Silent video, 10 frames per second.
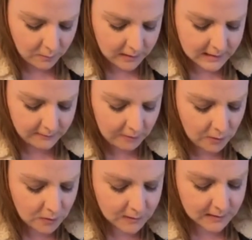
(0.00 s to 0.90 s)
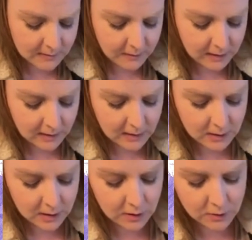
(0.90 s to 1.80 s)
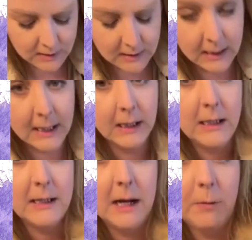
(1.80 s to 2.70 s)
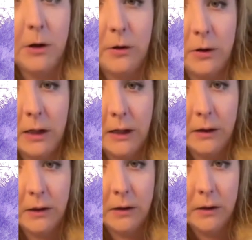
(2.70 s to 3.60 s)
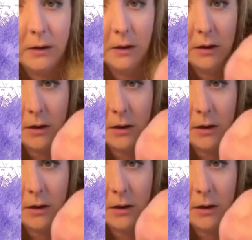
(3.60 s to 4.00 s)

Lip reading: Whereas if you use a sponge and you just lightly dab on your color,